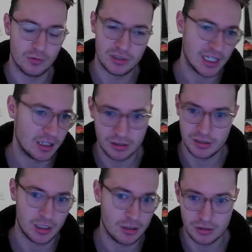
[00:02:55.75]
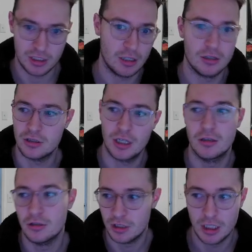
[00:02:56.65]
deck list, deck list, deck list, deck
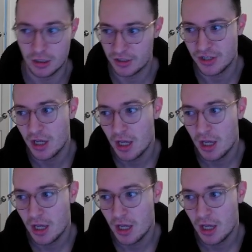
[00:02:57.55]
list, deck list.